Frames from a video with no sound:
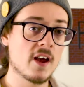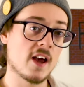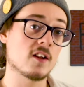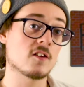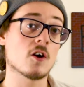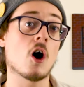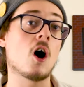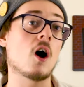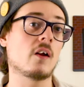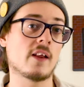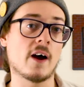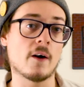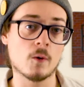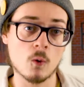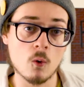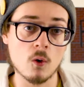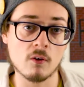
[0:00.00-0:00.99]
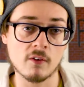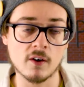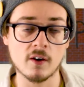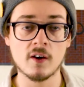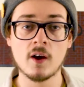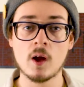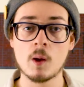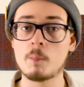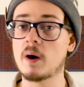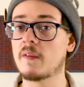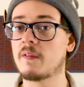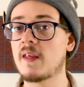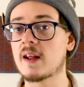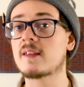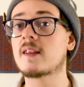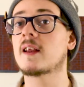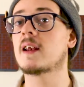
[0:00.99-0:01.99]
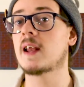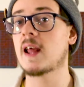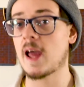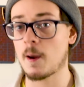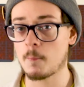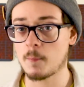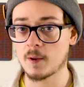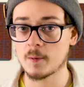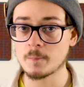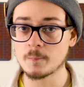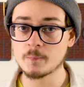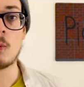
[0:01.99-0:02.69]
into all out horror but that didn't happen.